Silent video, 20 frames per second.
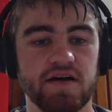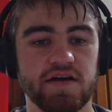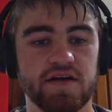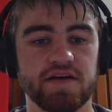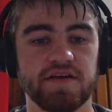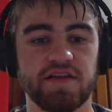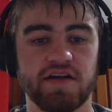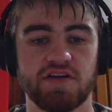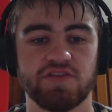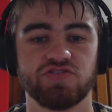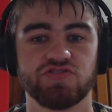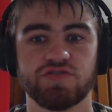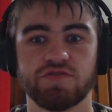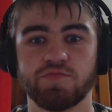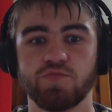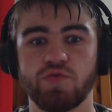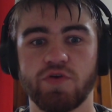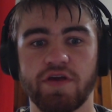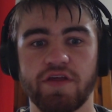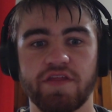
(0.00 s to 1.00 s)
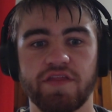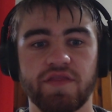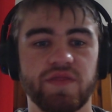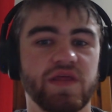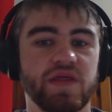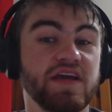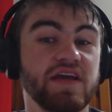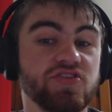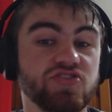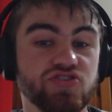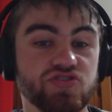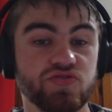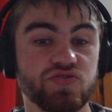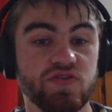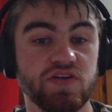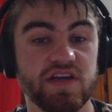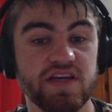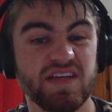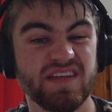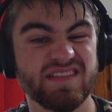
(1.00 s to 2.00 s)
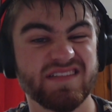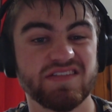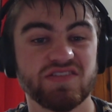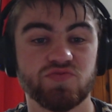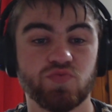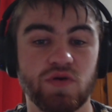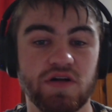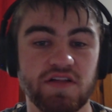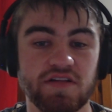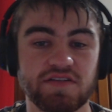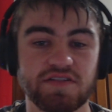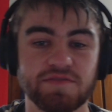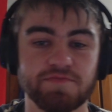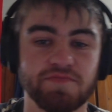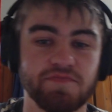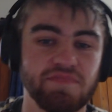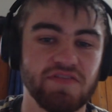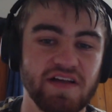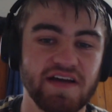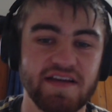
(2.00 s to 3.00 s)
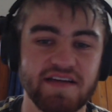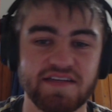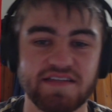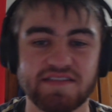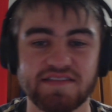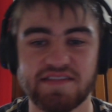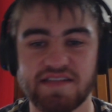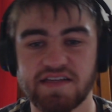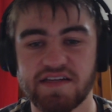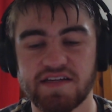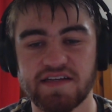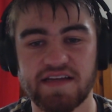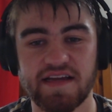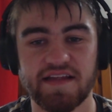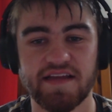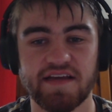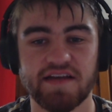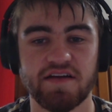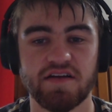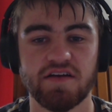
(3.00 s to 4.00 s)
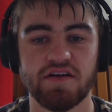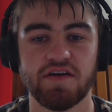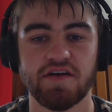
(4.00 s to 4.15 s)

conundrum with injuries, as well as players that are getting